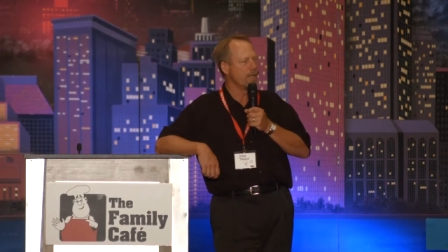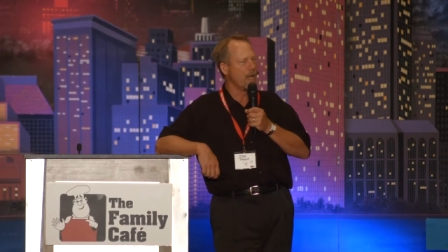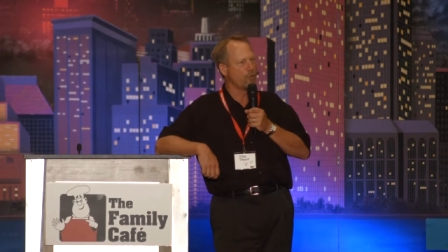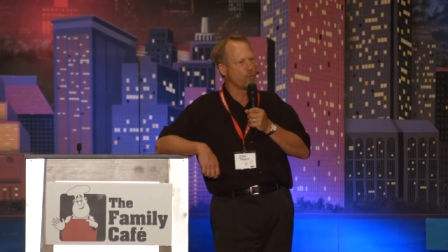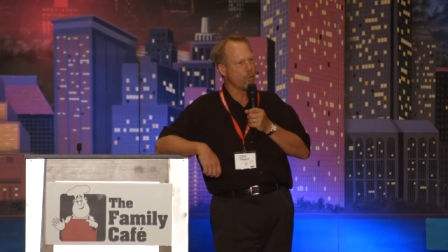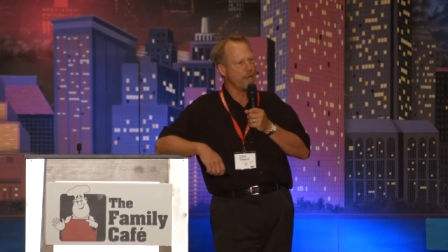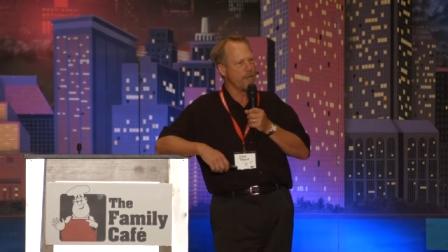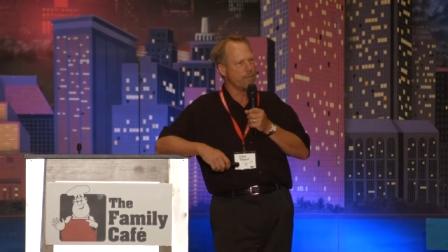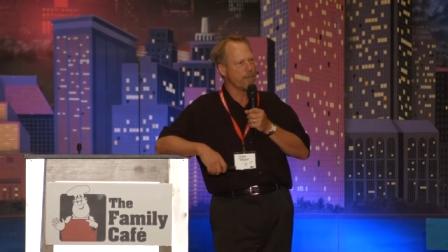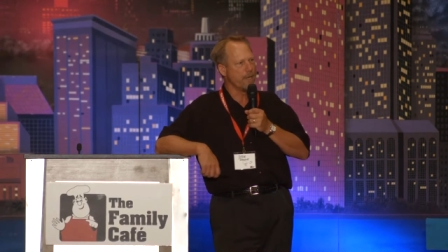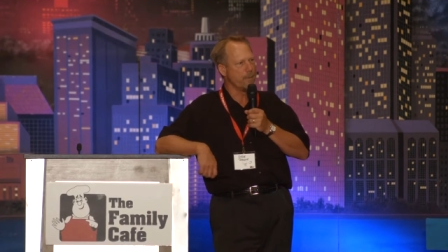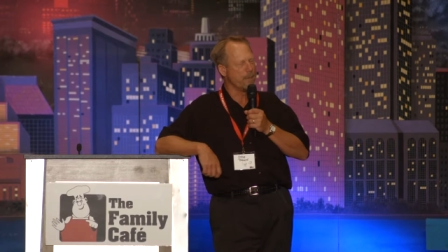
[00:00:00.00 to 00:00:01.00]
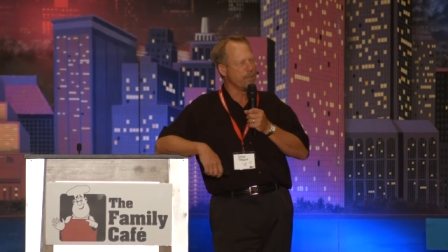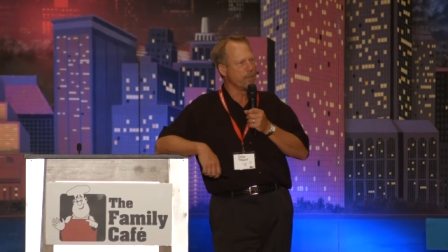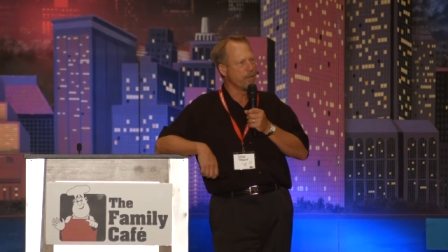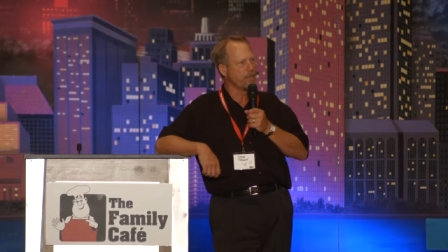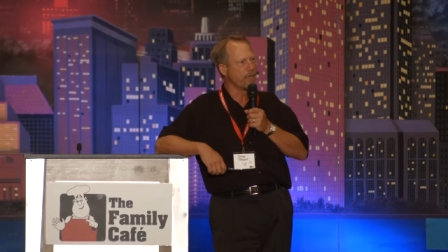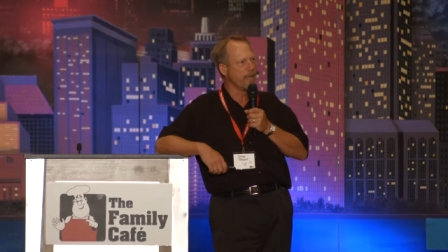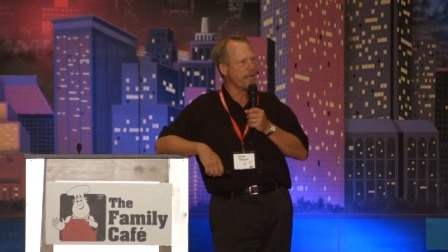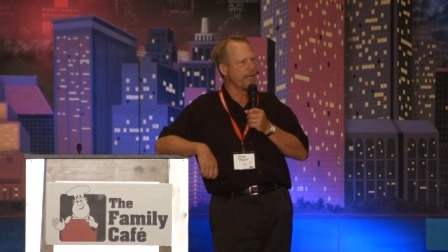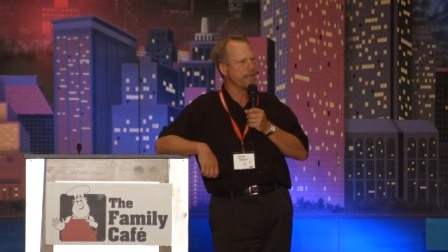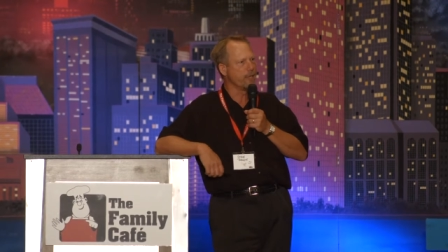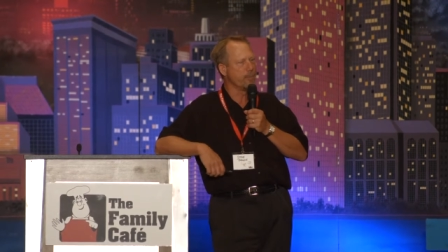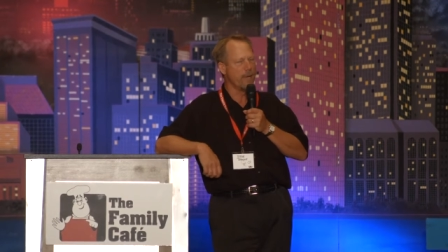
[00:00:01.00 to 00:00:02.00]
a dream that had been
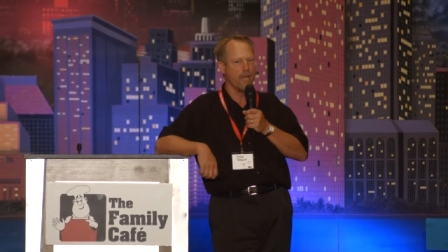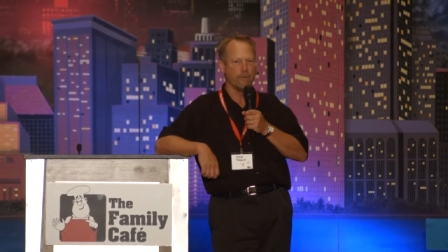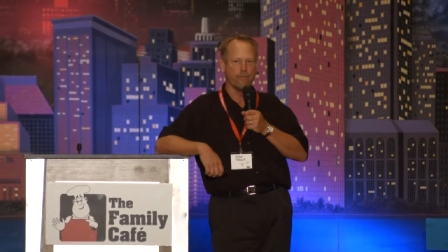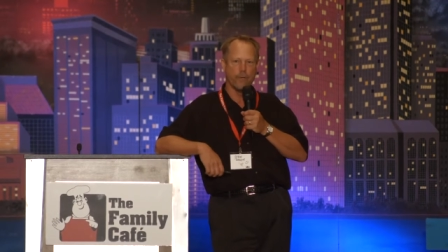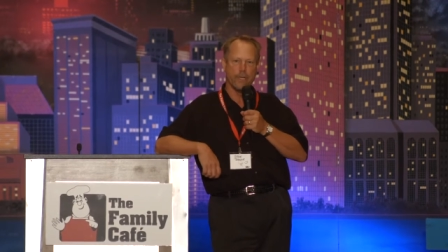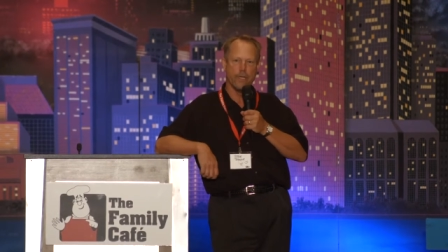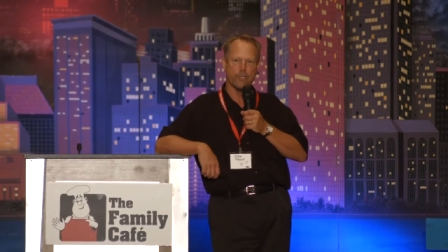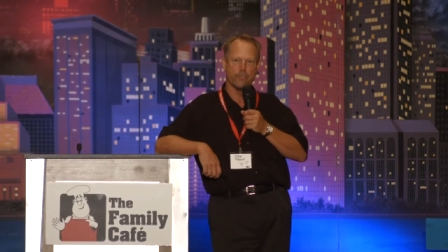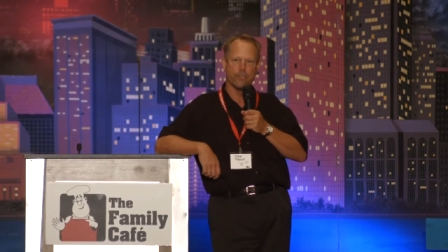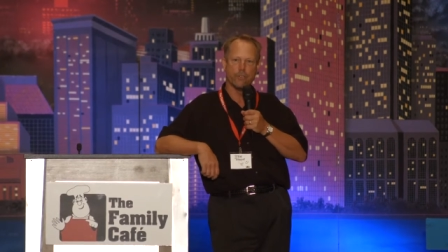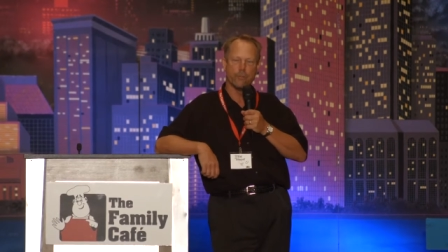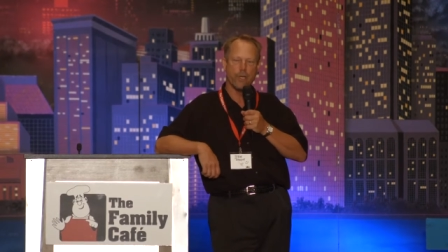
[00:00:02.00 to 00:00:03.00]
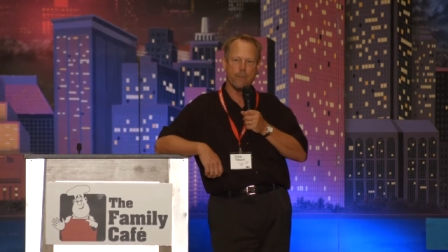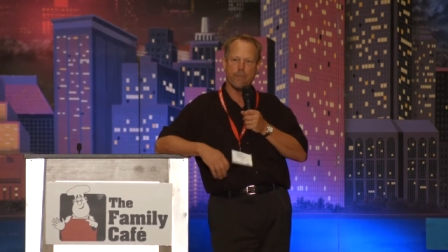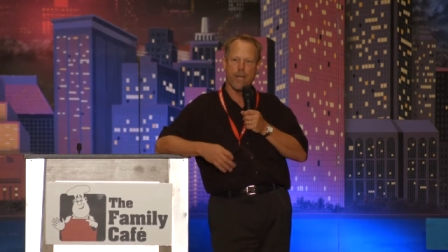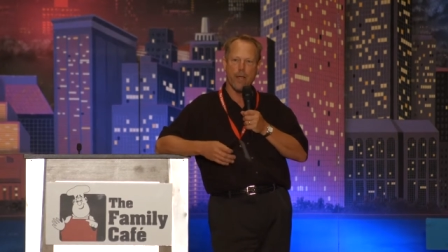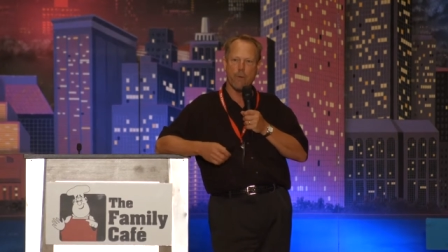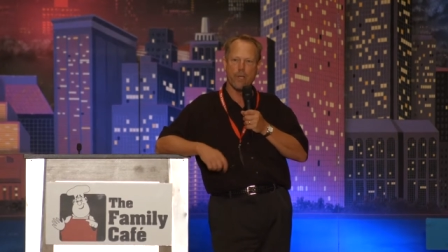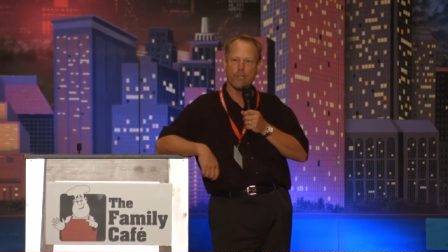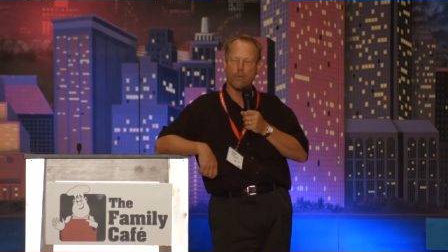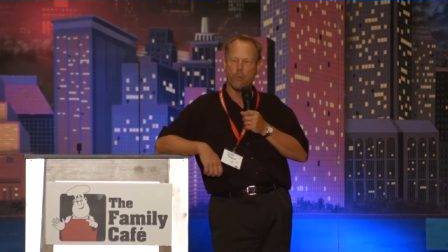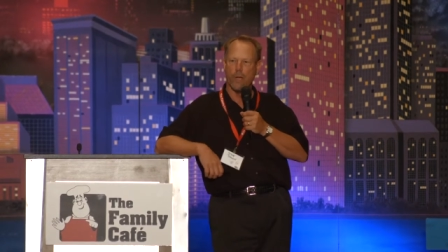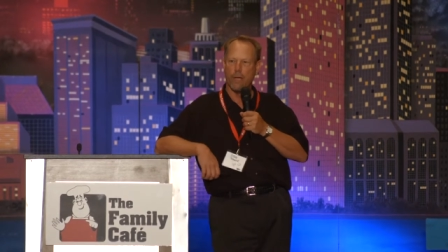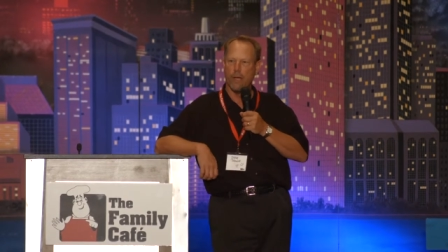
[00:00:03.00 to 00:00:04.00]
percolating in her mind for years, a dream that I
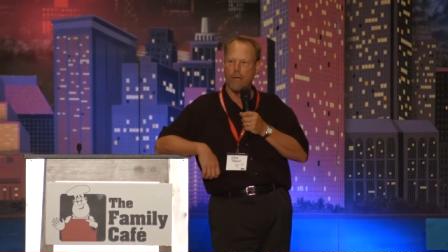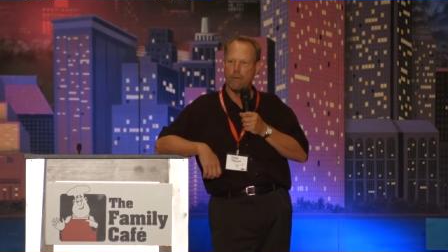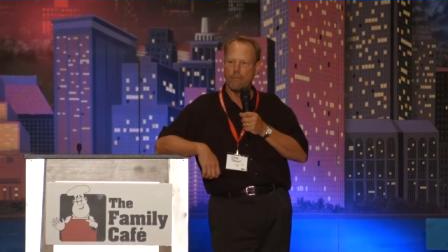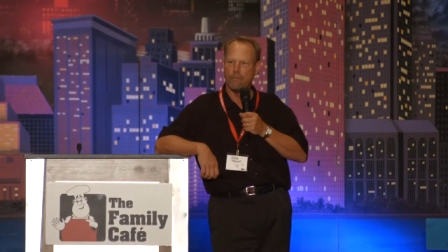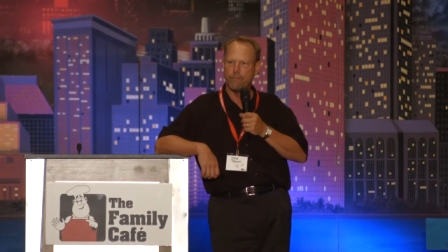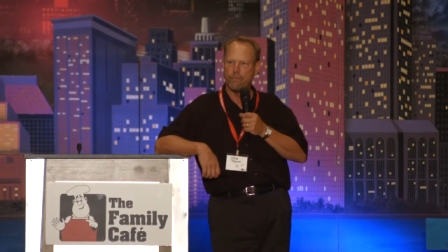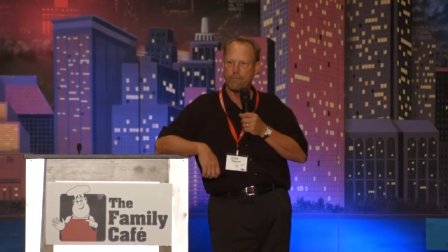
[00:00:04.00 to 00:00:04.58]
wasn't aware of,